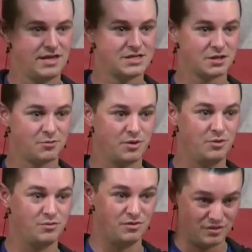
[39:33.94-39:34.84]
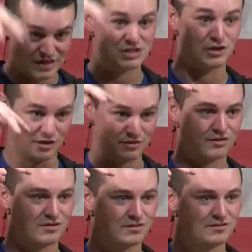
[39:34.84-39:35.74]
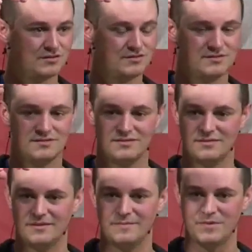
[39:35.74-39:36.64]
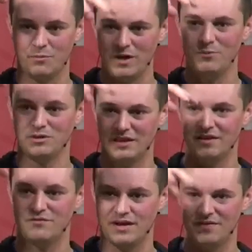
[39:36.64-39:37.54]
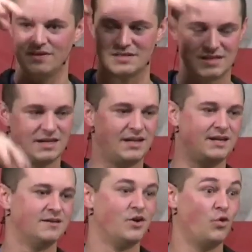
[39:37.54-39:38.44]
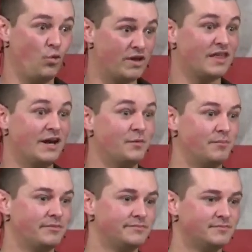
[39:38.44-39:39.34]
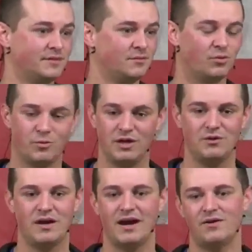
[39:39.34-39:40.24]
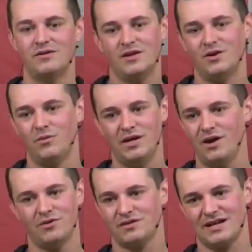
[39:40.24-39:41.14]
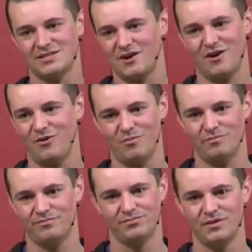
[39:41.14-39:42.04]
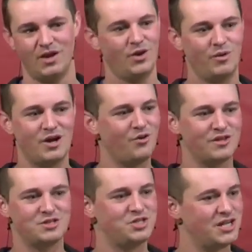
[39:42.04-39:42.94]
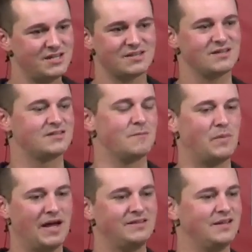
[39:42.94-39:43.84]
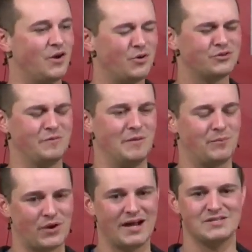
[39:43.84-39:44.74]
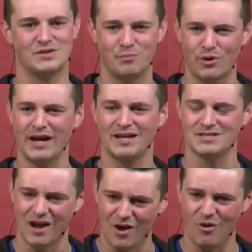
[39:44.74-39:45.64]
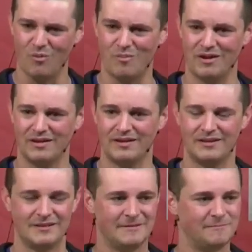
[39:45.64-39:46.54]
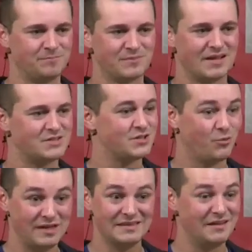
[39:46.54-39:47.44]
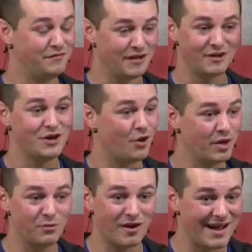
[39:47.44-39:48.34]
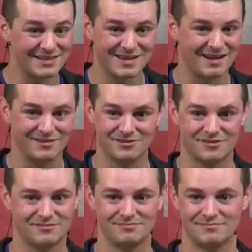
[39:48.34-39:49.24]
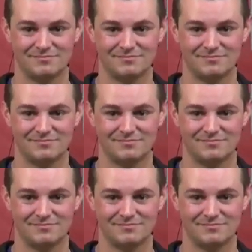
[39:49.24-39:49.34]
He's going to renew this earth, and we will live in the city with him. What do we do now? We know that that's our home. We know that Jesus paid the ultimate price to bring us home, and so we live here knowing we're exiles.